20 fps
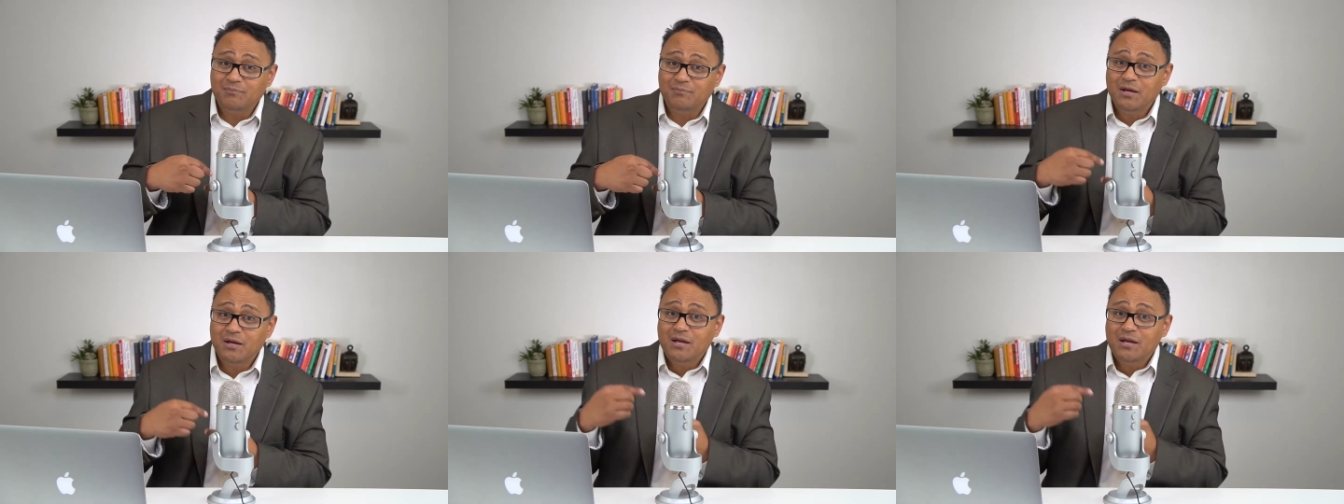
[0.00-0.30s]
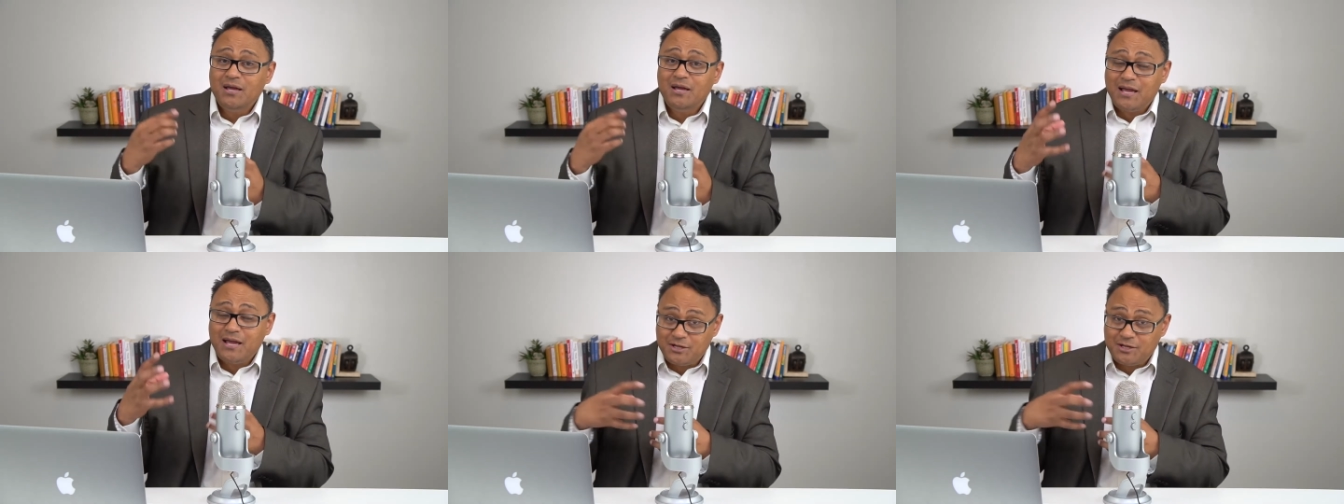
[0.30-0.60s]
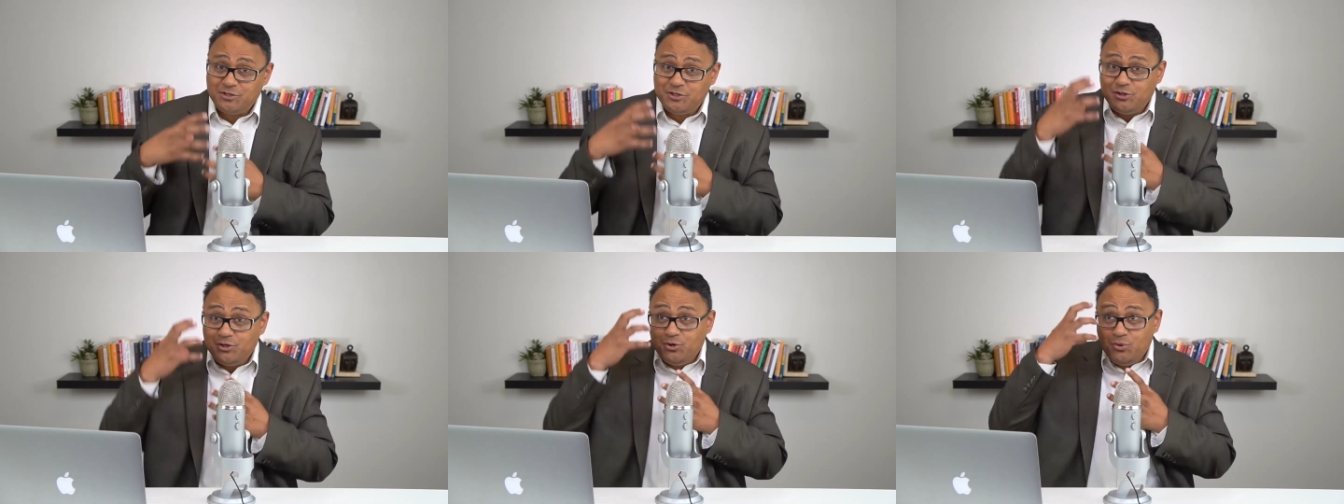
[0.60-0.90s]
as
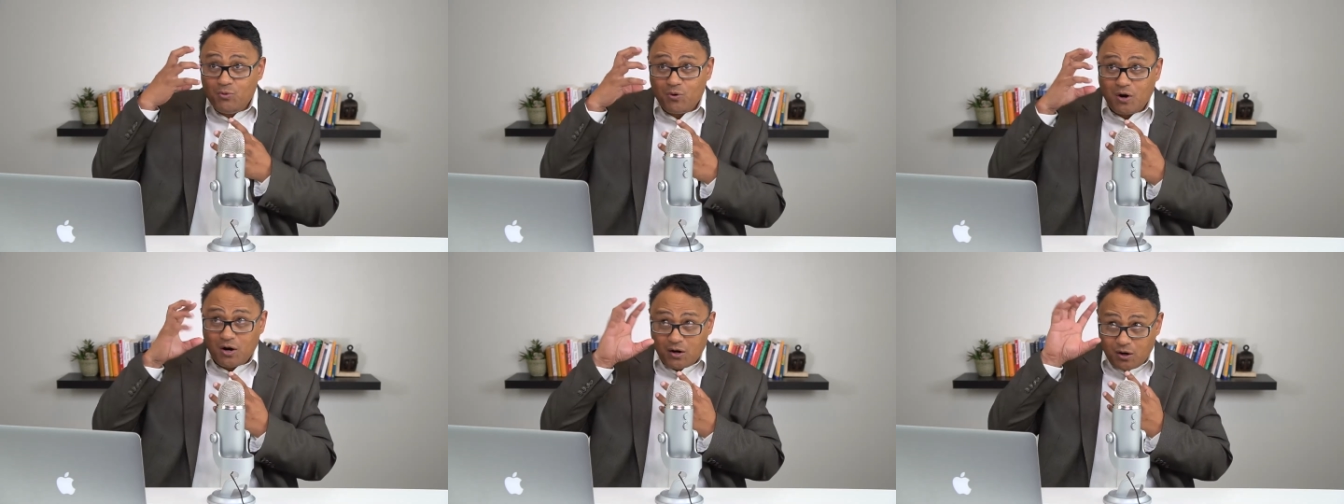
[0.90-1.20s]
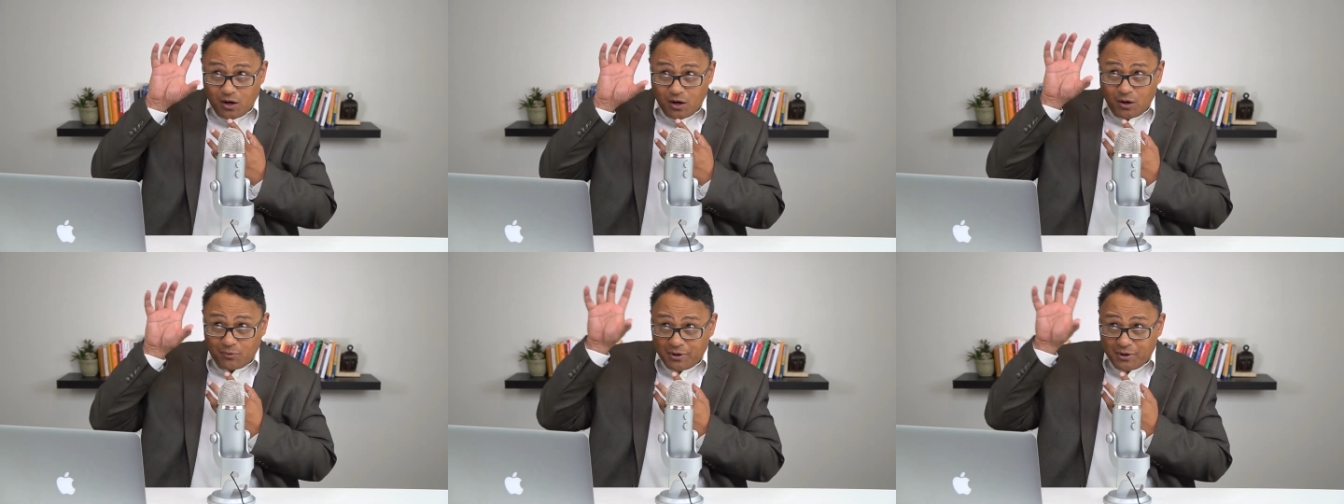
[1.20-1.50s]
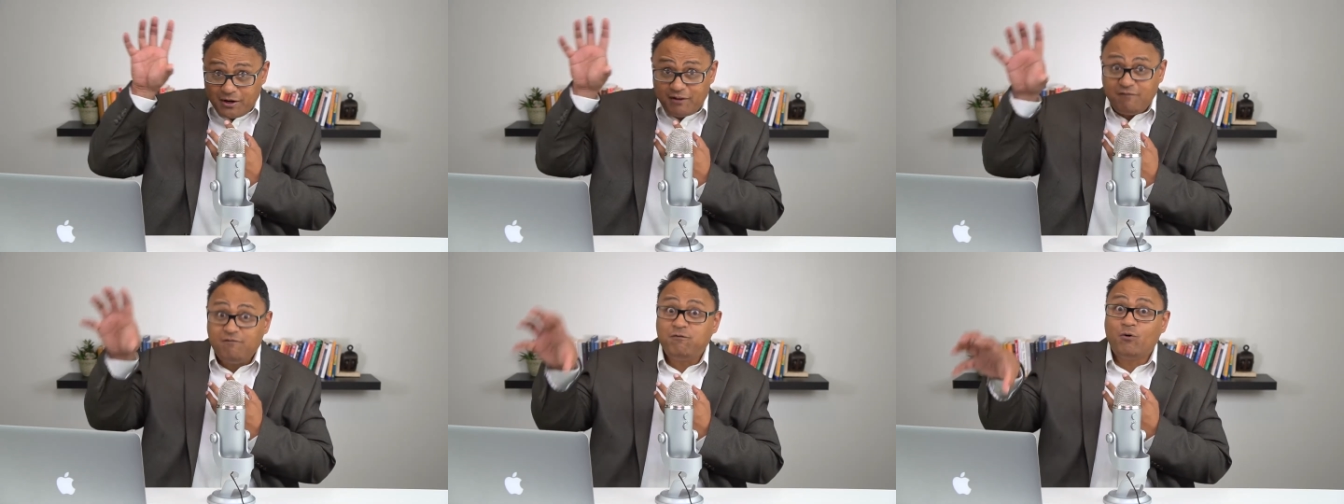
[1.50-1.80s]
you are already
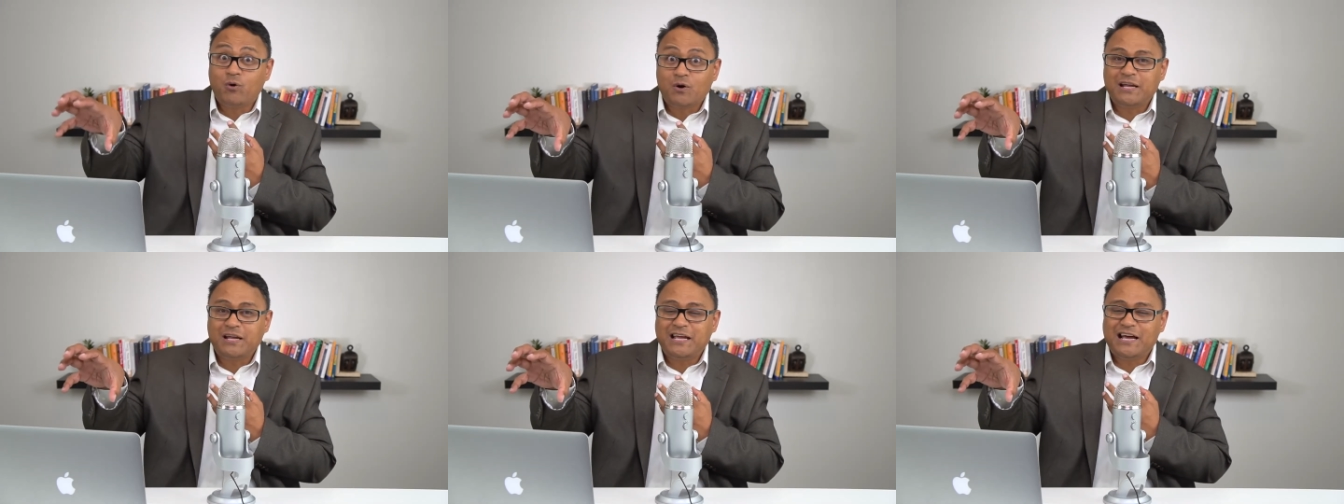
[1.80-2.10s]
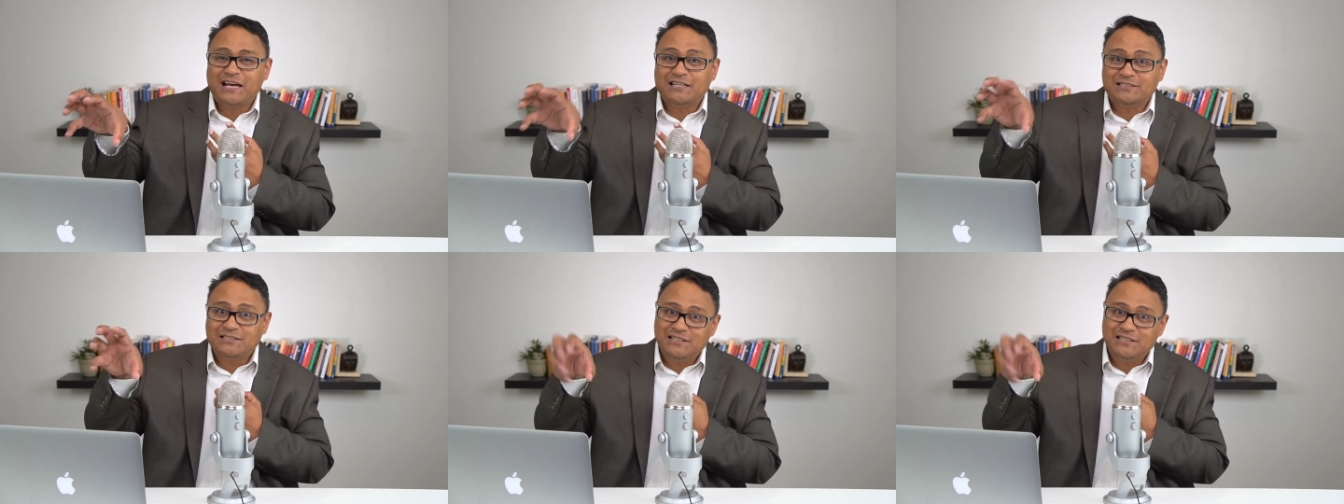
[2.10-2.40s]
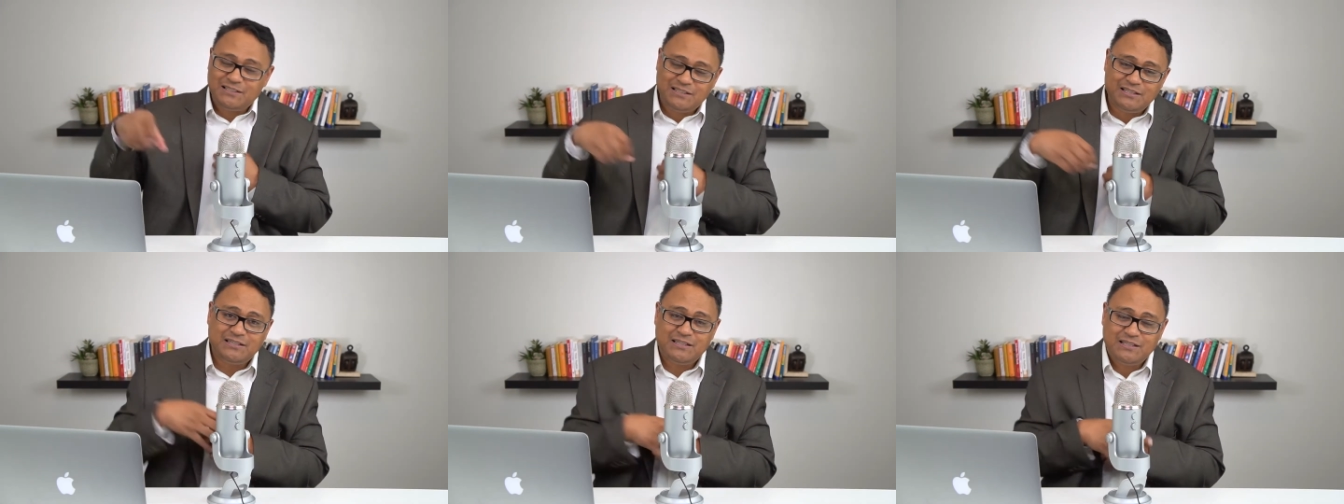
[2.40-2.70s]
forecasting the
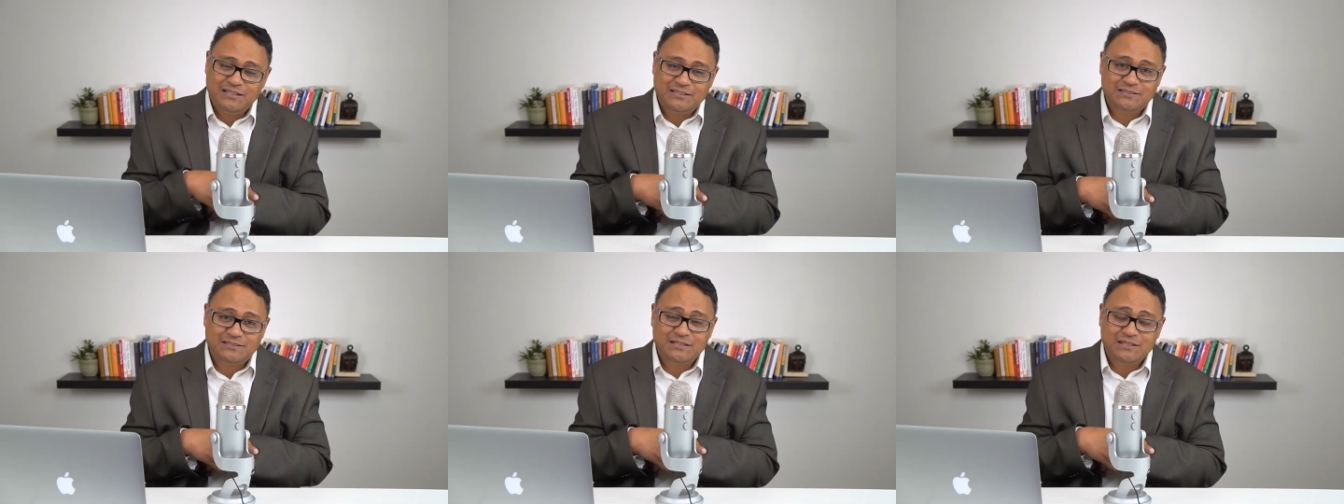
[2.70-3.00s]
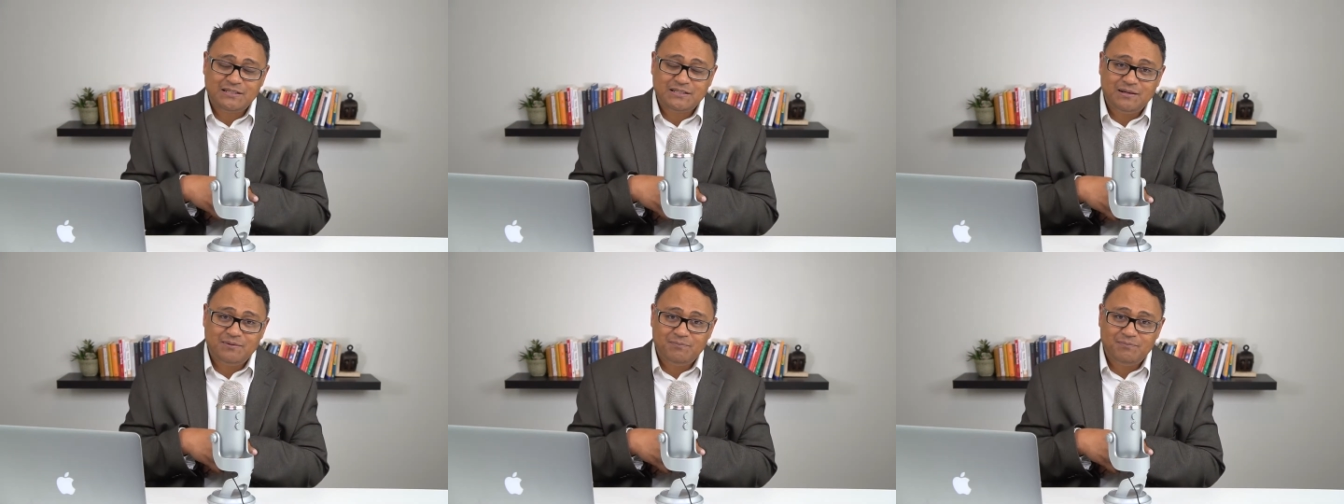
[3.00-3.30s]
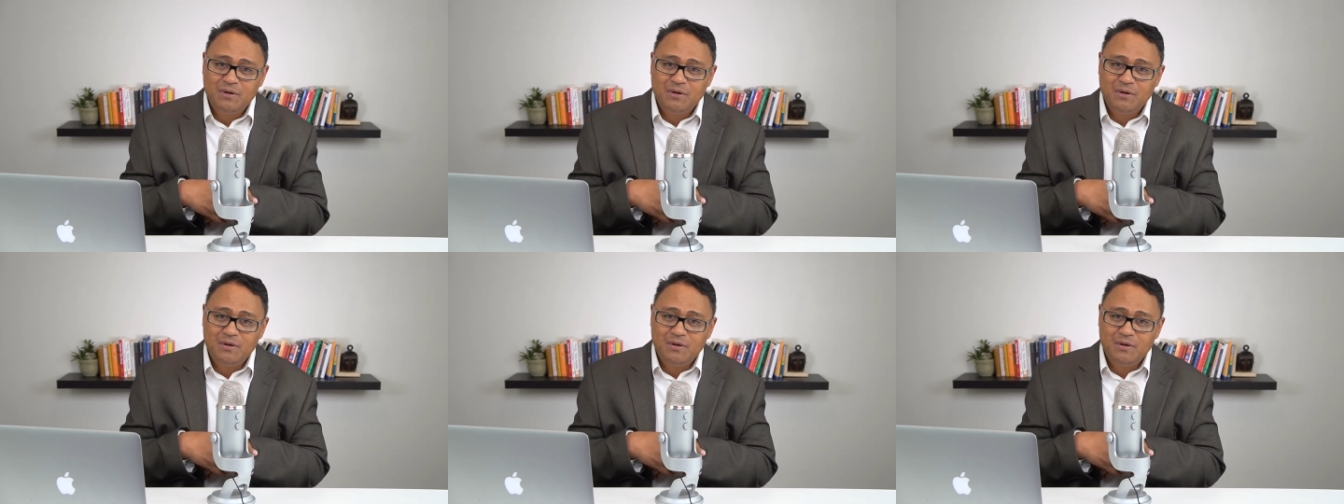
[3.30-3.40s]
things to come.